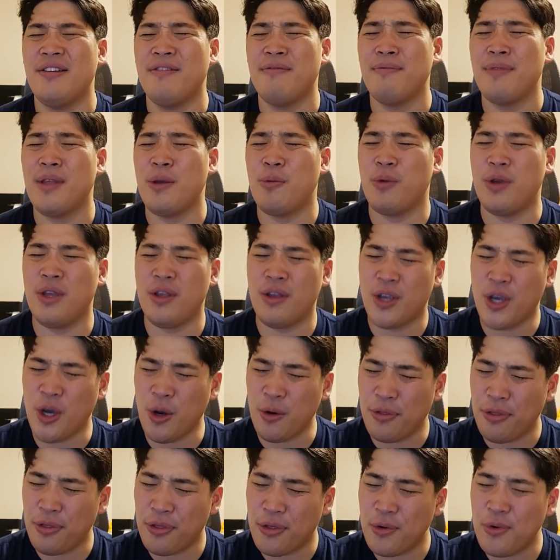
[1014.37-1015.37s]
and we
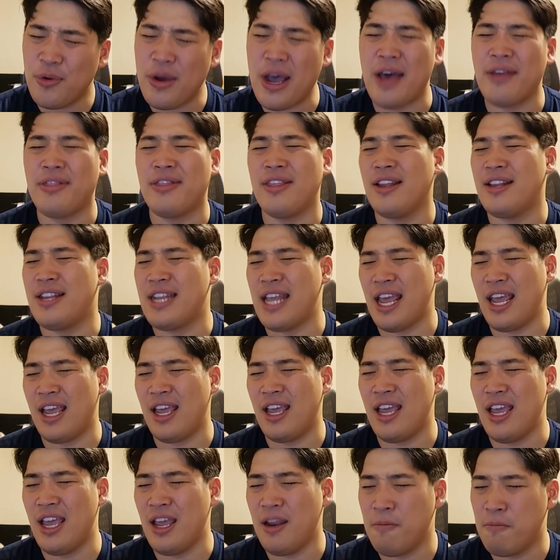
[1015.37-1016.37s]
go throughout the day
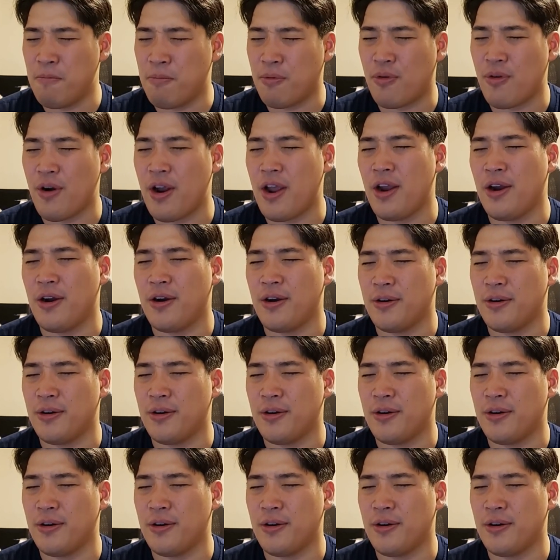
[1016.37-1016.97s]
in prayer.